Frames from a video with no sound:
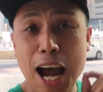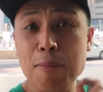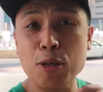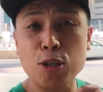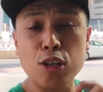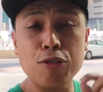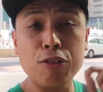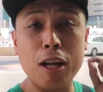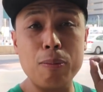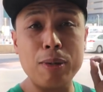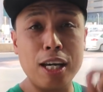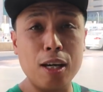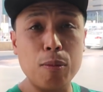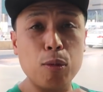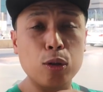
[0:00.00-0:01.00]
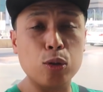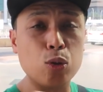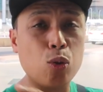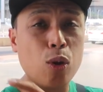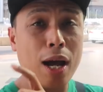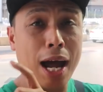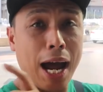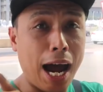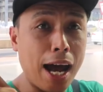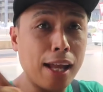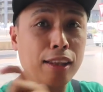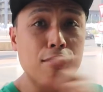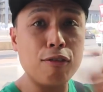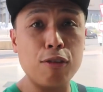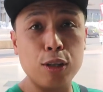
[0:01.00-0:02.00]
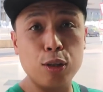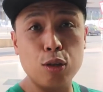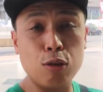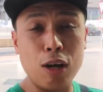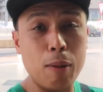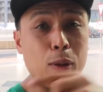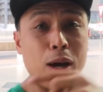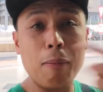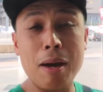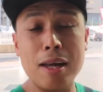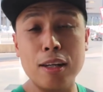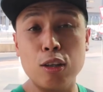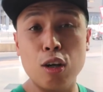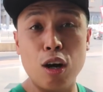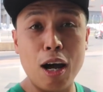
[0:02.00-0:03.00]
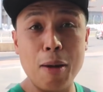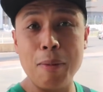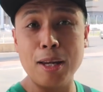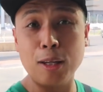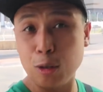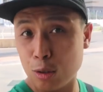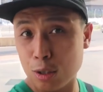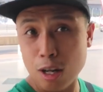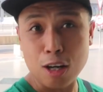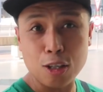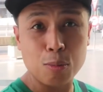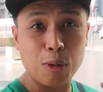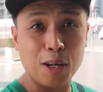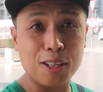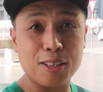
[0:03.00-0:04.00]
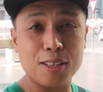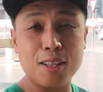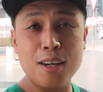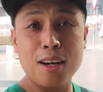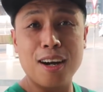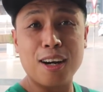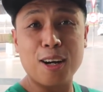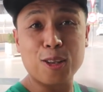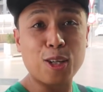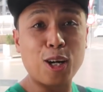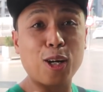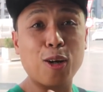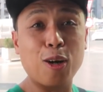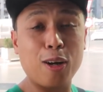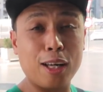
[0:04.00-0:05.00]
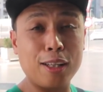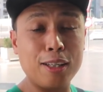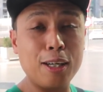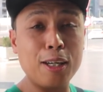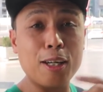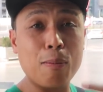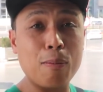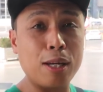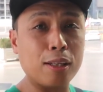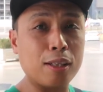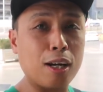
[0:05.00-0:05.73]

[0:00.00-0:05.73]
I'm not sure if I'll be able to add the video. I'm, I'm headed I'm headed to Stock Smarts Qatar already in a bit.